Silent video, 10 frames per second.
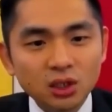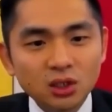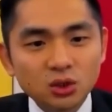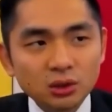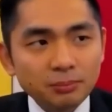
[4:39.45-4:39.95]

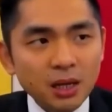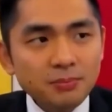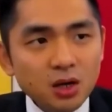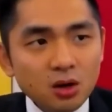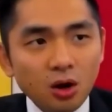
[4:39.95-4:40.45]
So the
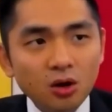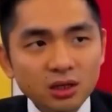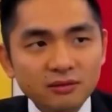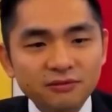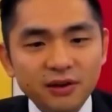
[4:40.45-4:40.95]
paper core,
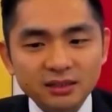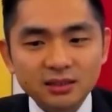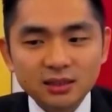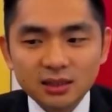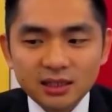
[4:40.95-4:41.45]
in fact,
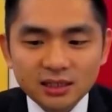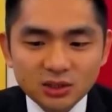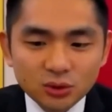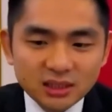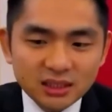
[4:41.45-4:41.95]
it is
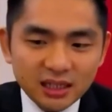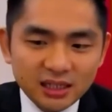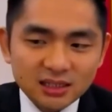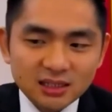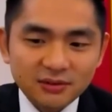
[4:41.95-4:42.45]
using
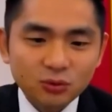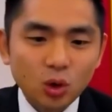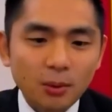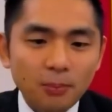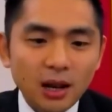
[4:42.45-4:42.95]
adhesive to
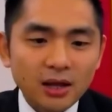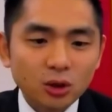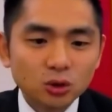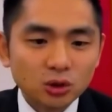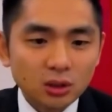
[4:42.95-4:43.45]
apply
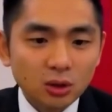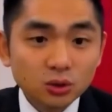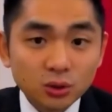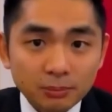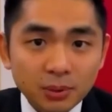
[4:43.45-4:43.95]

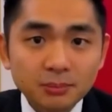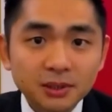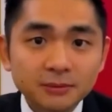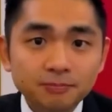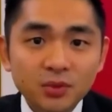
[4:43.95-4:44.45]
onto the
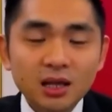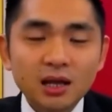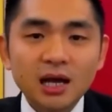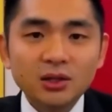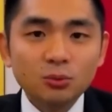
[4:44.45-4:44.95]
paper,
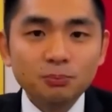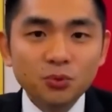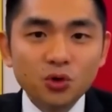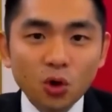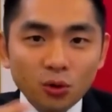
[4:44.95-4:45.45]
and you
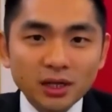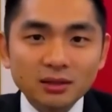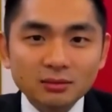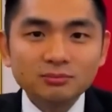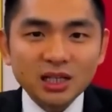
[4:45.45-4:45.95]
roll
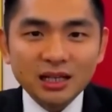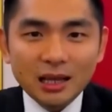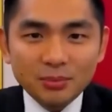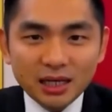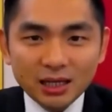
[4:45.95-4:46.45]
it and
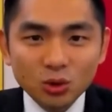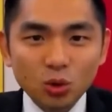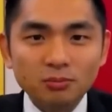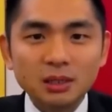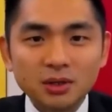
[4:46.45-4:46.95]
laminate into
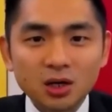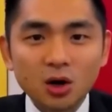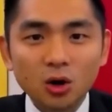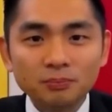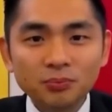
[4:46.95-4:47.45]
a paper
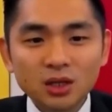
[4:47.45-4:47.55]
core.